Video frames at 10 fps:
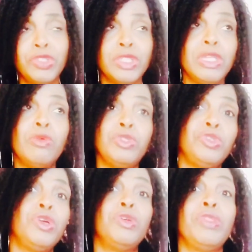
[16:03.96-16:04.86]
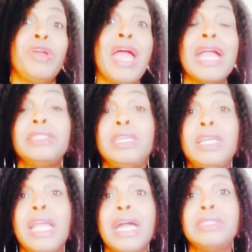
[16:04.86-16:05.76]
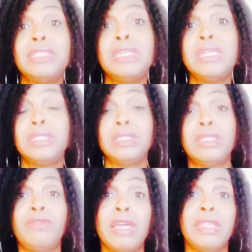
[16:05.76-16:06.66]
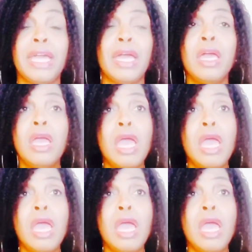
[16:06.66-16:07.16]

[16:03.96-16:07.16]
because they want you to go to their acting classes and stuff like that.